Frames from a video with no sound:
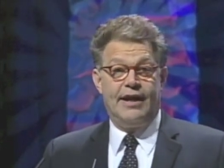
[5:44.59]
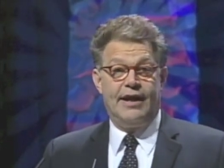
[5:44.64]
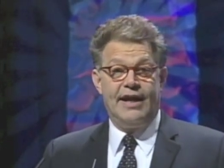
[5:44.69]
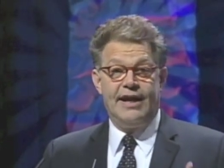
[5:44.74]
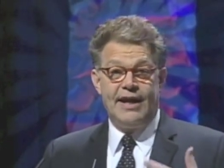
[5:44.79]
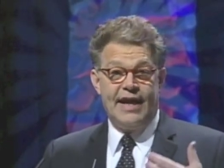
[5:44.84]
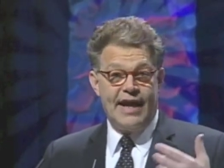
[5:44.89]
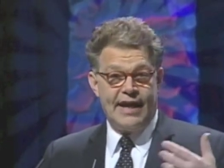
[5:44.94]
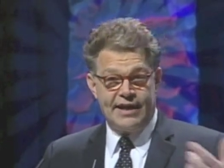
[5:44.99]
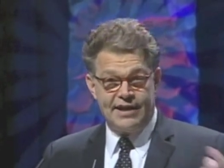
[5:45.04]

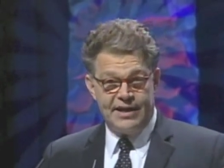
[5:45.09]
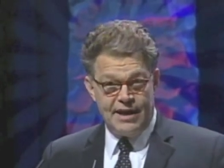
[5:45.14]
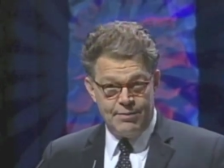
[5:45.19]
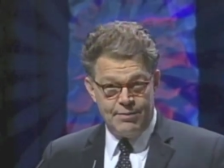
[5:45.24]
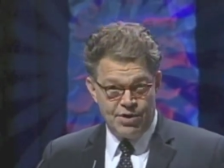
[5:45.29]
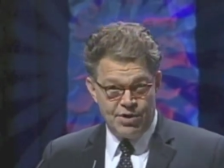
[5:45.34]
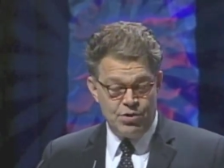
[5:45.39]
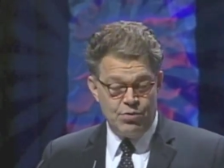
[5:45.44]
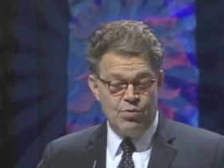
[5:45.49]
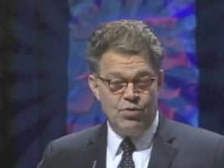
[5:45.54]

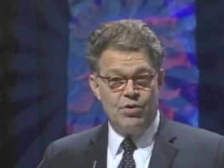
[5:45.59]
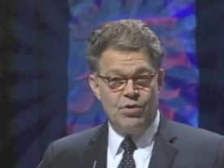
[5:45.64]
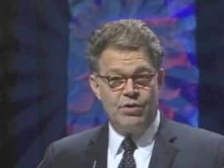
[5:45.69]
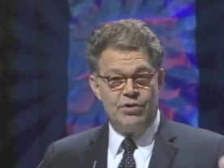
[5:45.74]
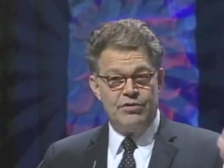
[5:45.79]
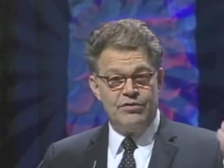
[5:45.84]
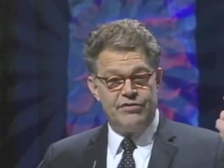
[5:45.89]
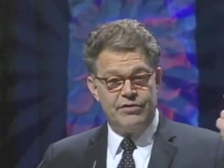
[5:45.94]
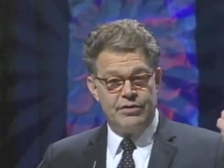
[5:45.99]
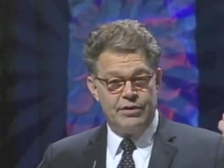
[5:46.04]
academic
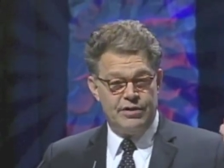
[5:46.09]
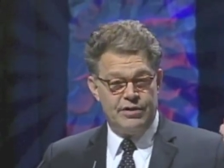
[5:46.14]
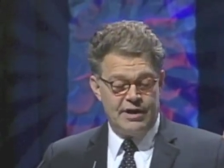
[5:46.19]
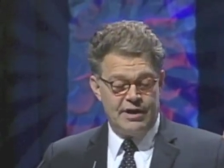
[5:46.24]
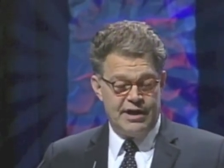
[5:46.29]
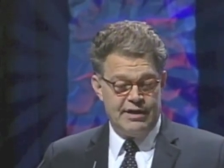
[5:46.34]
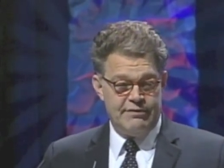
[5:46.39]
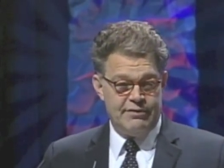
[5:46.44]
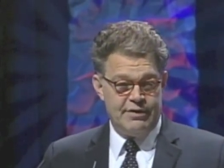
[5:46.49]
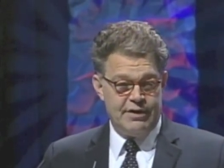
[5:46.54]
awards, they
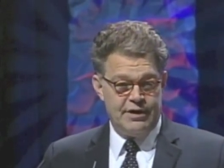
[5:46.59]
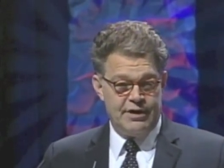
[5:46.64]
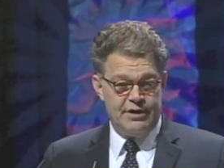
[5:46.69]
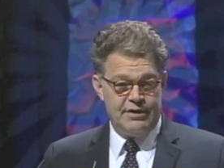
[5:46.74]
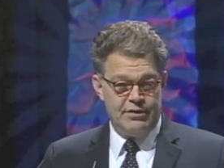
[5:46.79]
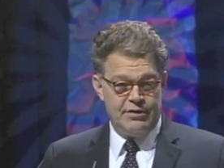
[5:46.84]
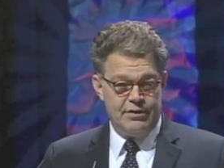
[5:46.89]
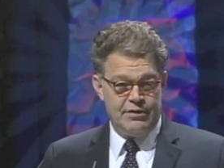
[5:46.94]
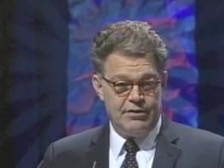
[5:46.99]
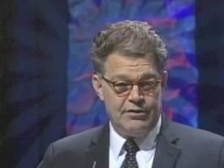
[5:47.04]
didn't have
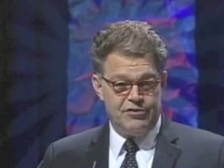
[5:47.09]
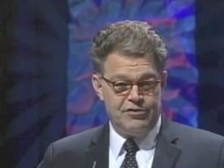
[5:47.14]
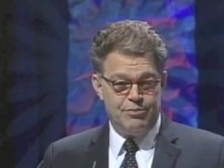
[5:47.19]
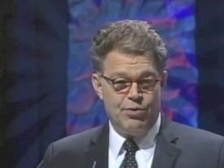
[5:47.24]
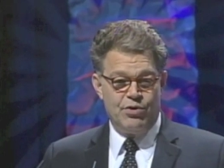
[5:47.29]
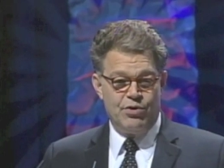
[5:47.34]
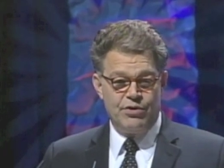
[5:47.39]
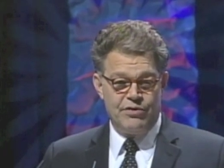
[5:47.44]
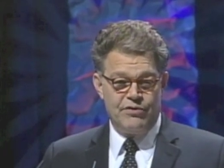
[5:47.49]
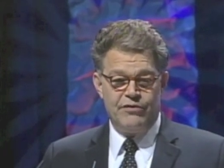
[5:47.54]
any
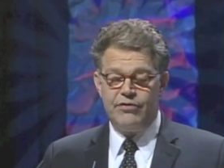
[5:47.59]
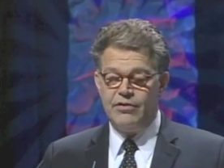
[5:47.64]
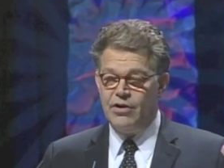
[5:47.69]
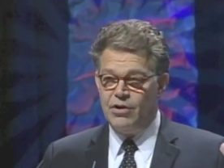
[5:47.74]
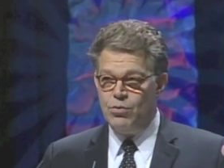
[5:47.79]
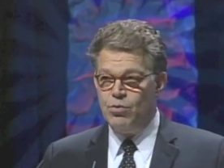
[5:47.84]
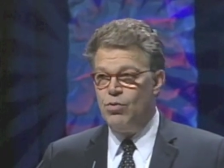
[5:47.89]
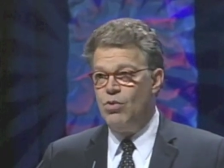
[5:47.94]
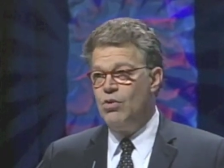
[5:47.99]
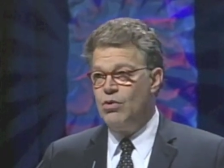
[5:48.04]
sports
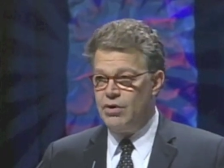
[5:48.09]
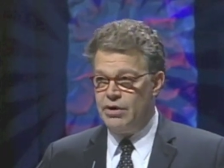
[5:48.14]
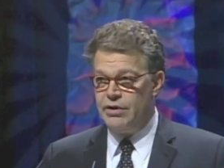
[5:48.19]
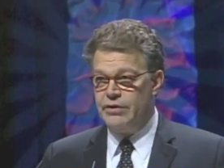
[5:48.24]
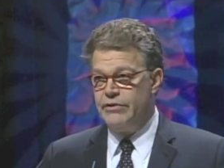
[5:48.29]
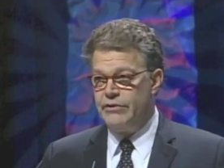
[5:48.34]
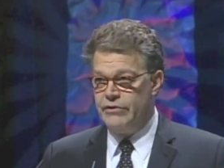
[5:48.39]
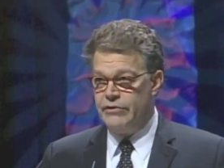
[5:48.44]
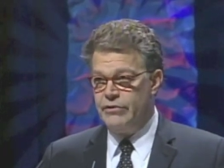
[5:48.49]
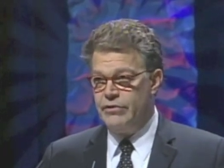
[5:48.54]

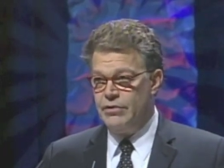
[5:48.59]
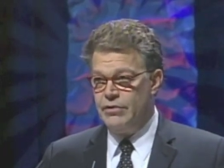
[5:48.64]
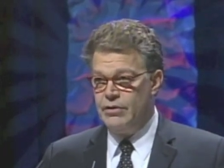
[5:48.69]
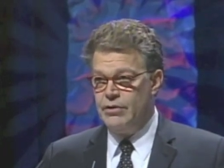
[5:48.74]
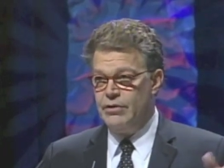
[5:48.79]
awards.